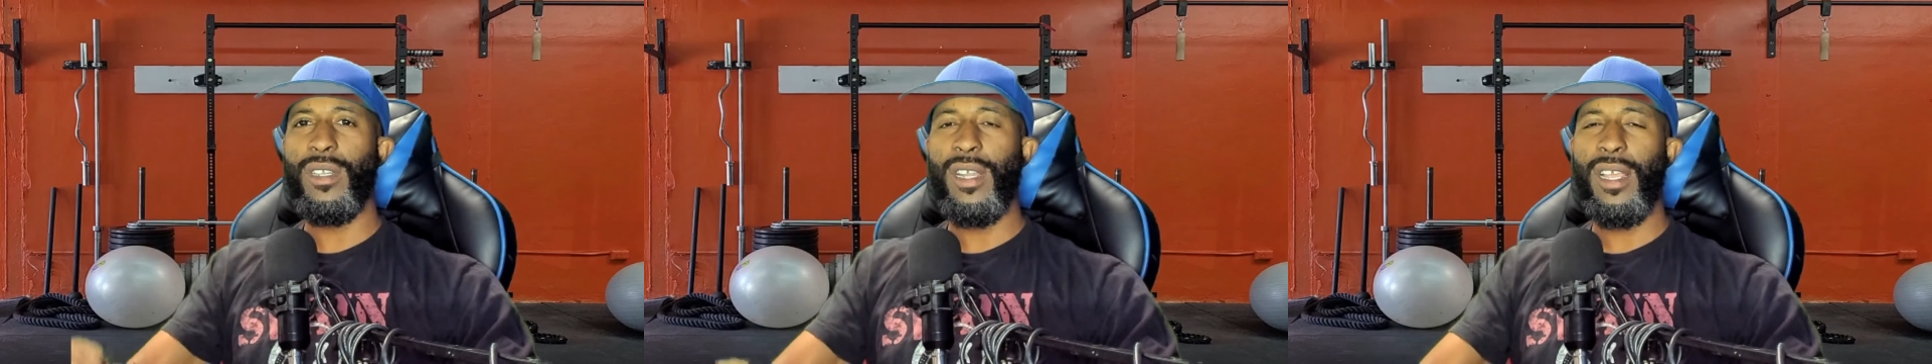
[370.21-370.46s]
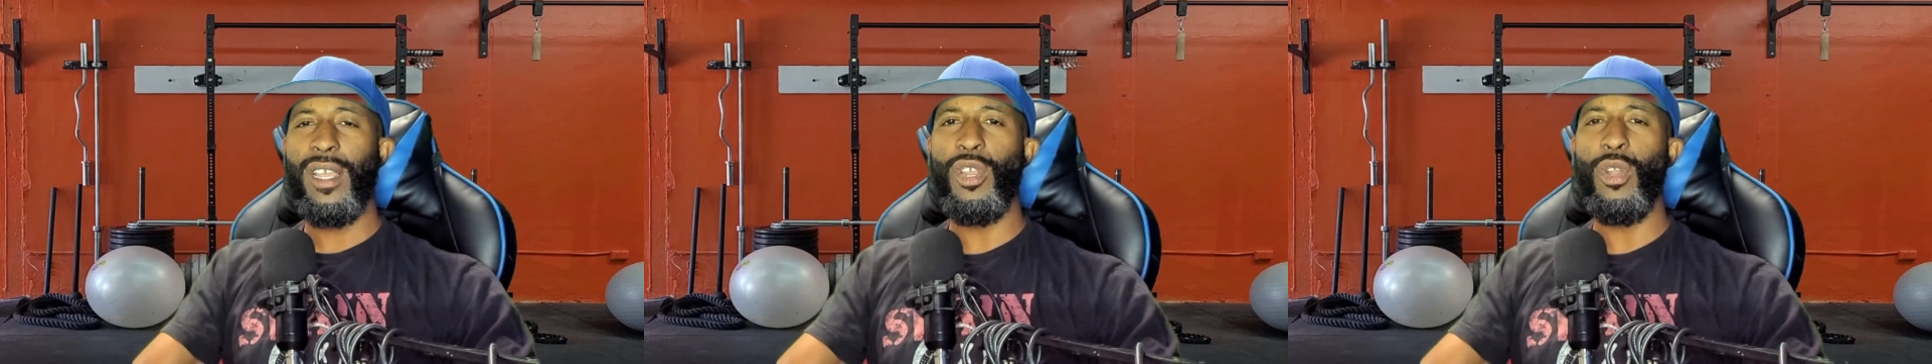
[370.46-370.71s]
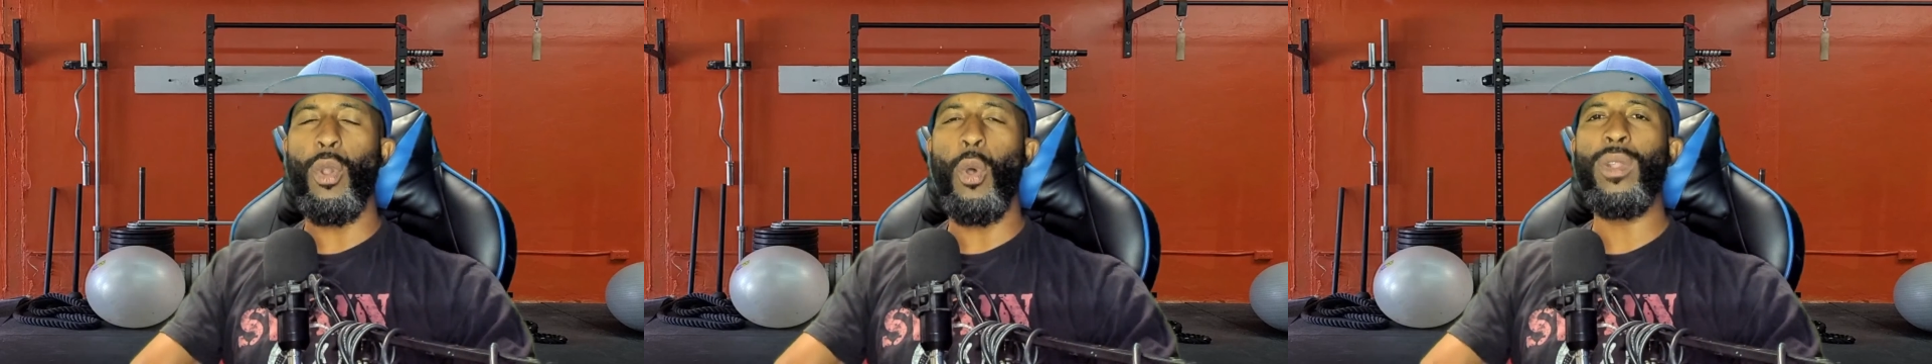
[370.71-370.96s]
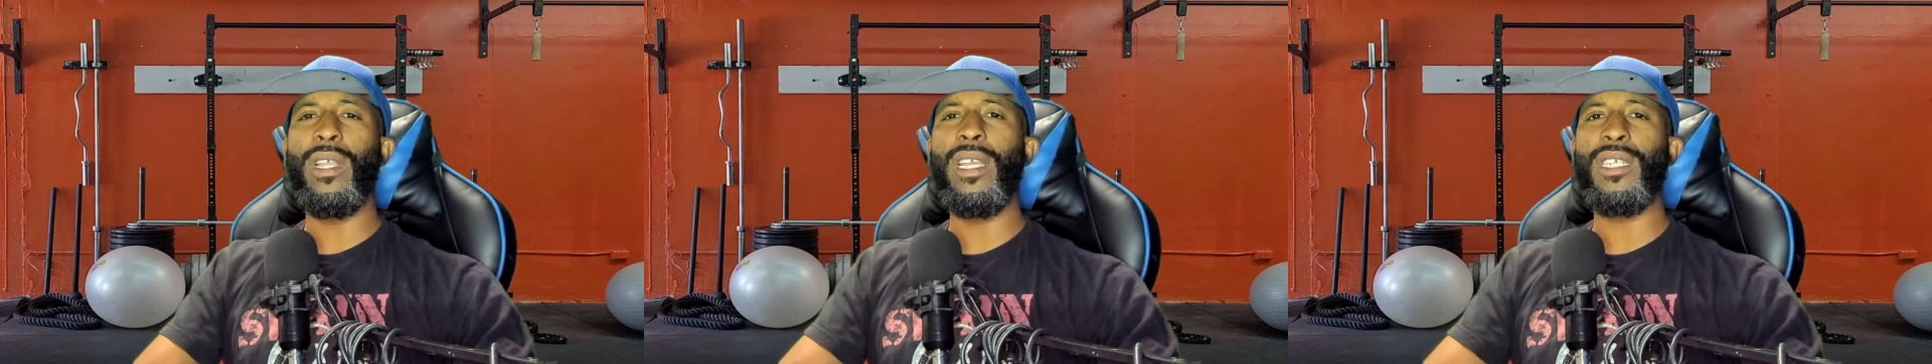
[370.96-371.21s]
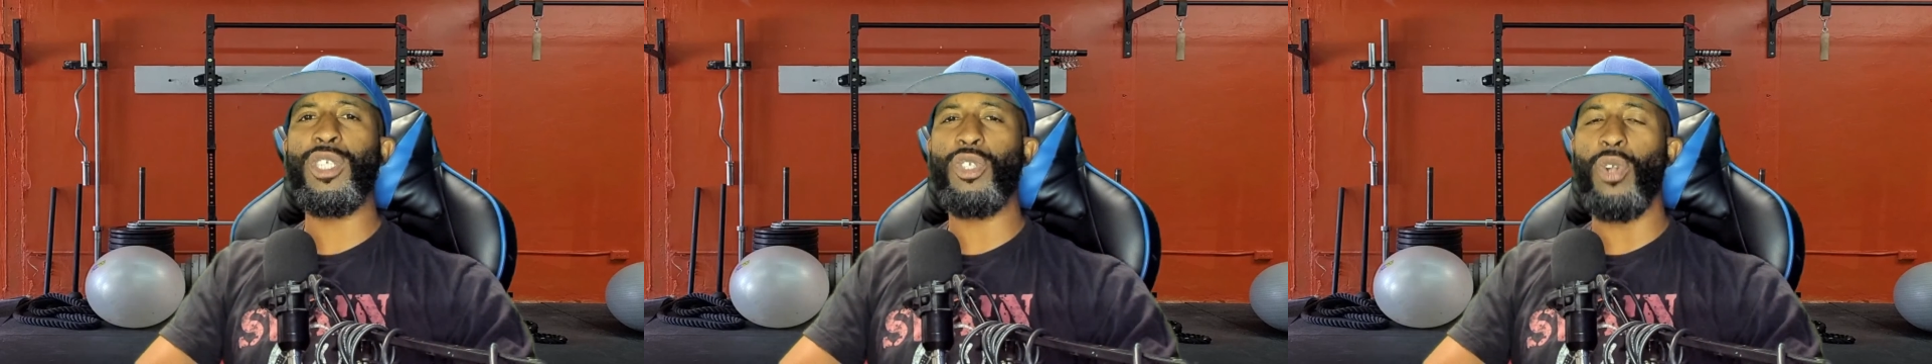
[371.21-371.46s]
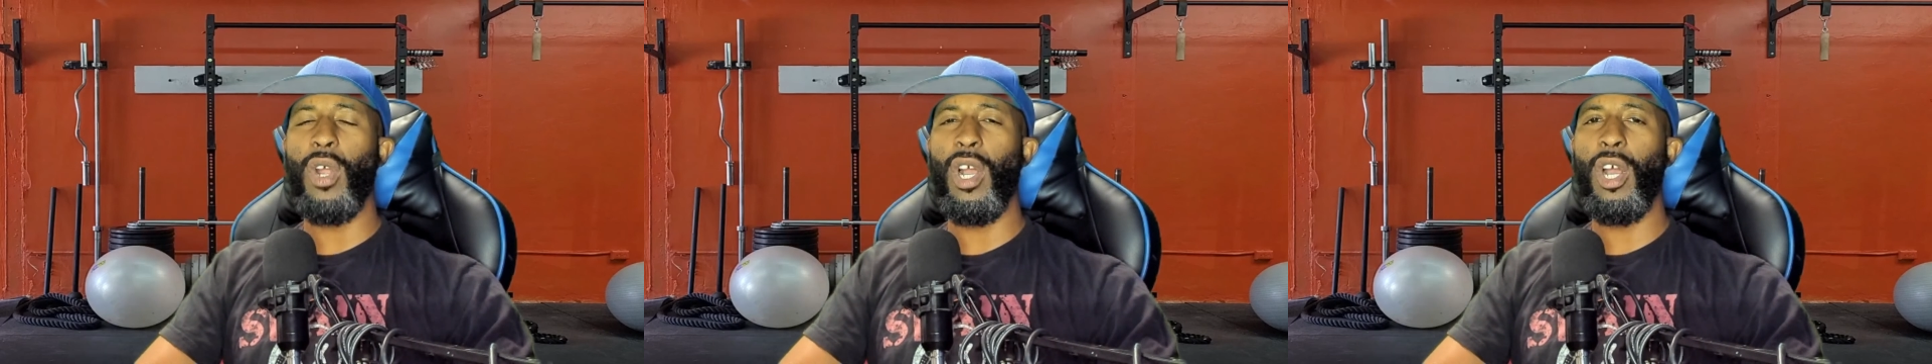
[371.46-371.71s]
you're only as
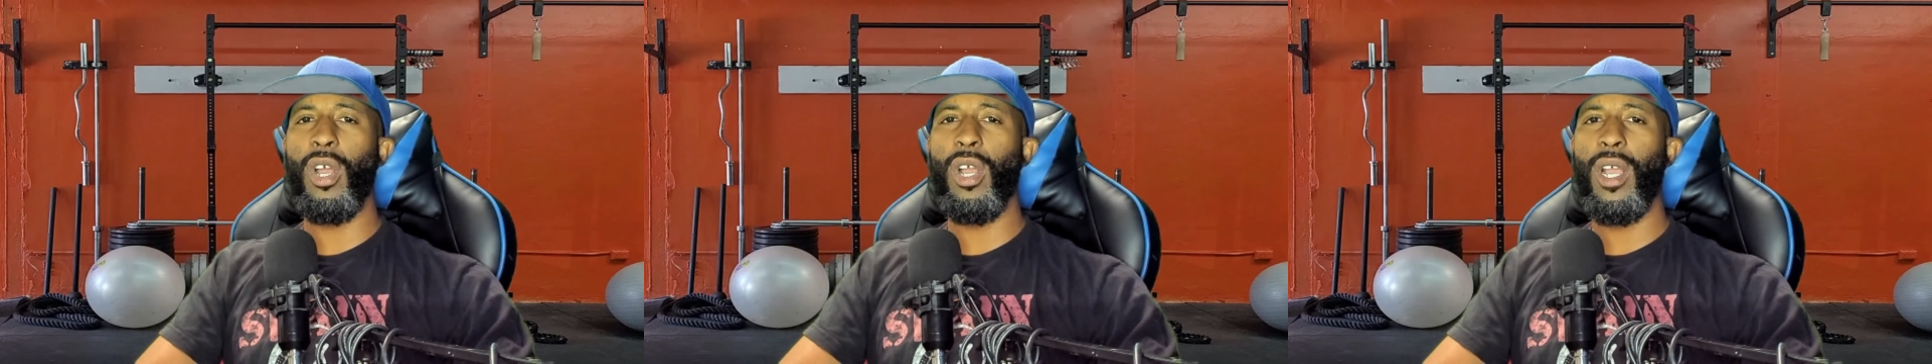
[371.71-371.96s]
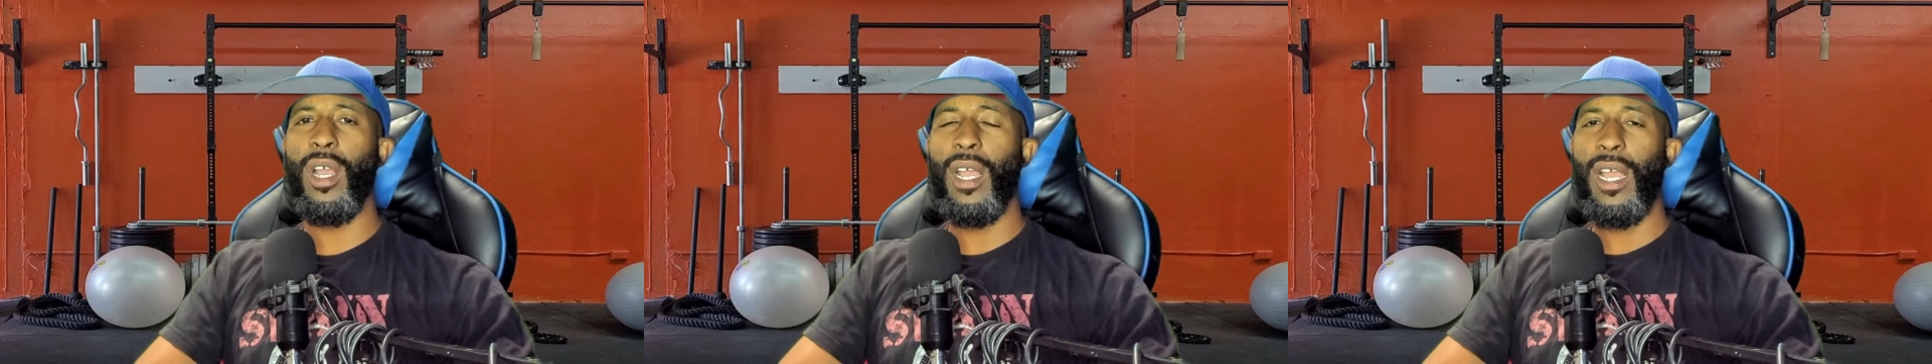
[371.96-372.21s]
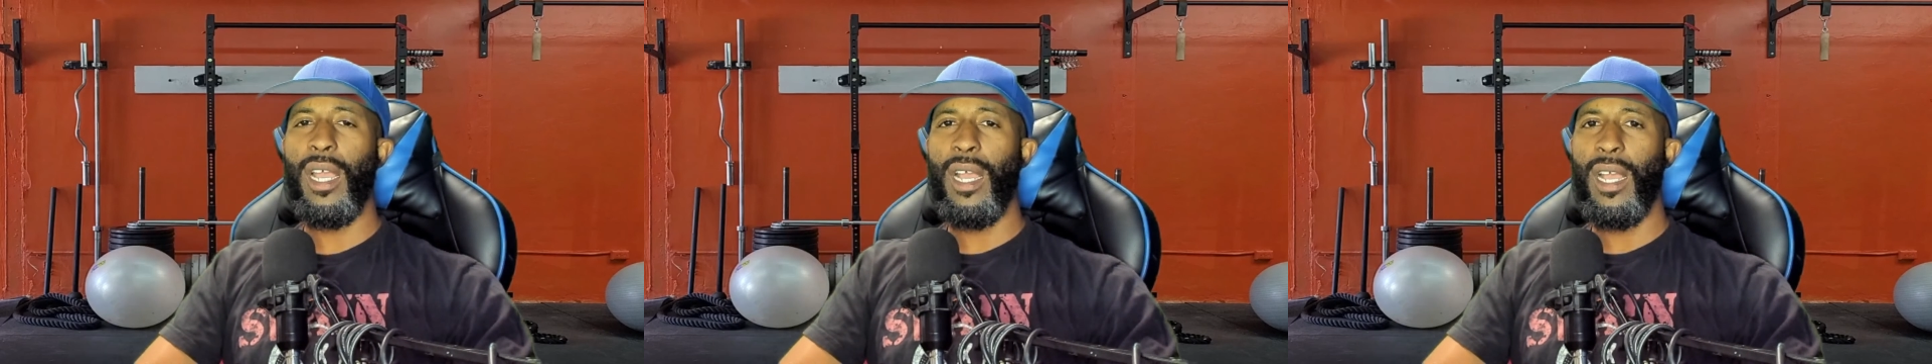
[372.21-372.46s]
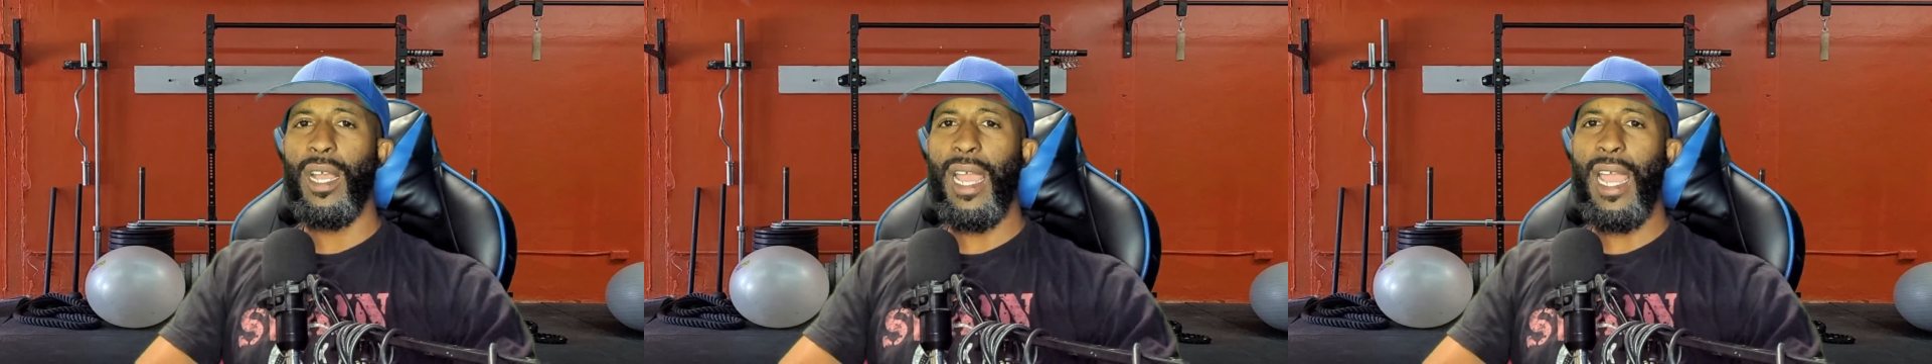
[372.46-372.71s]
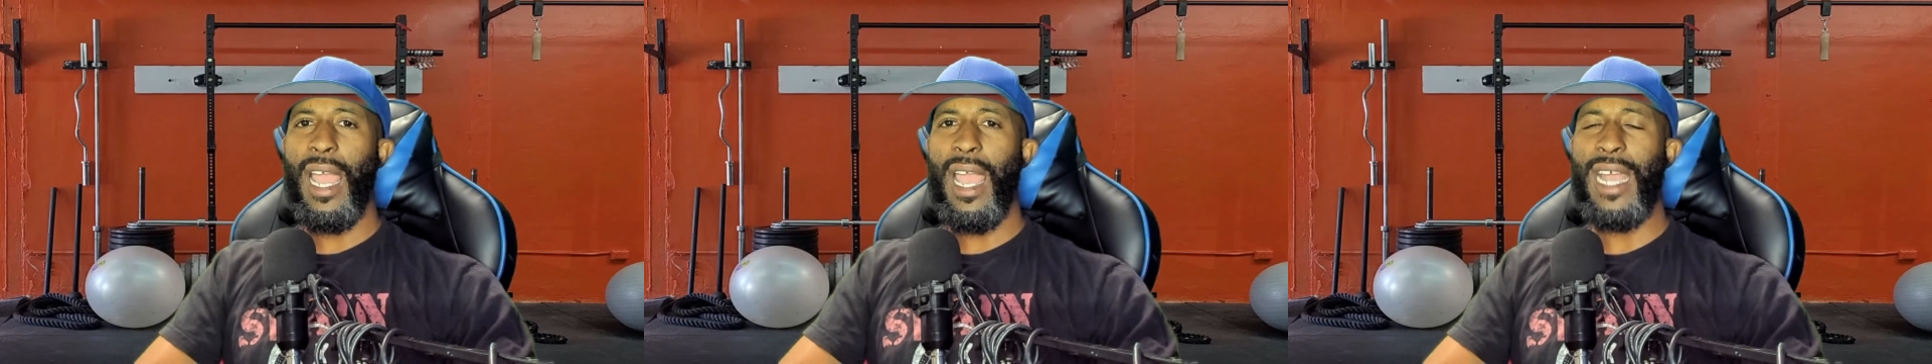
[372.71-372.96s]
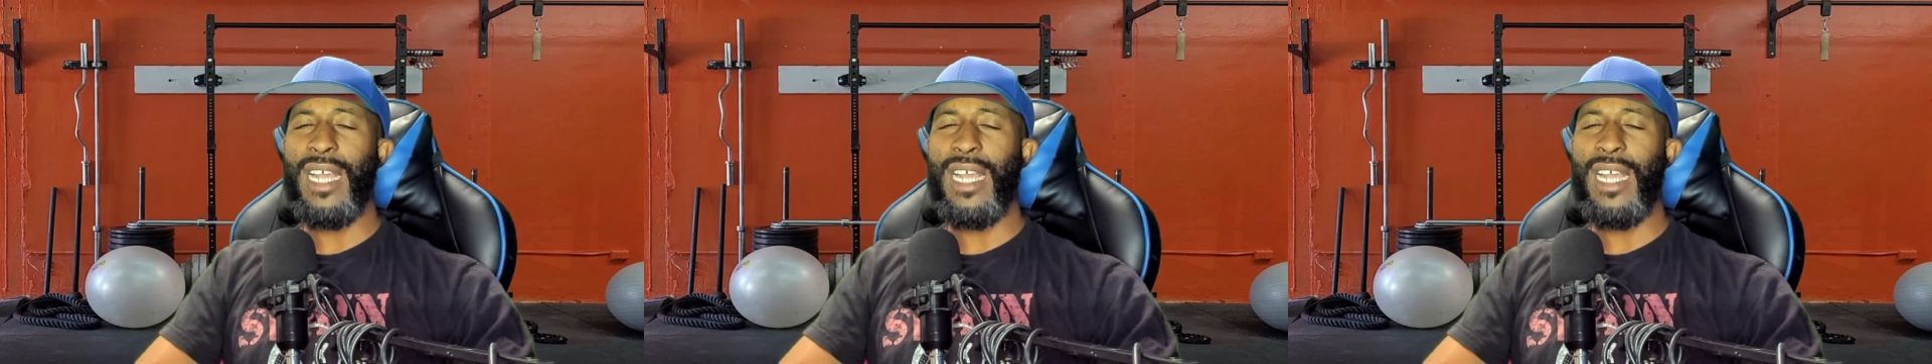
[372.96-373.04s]
strong as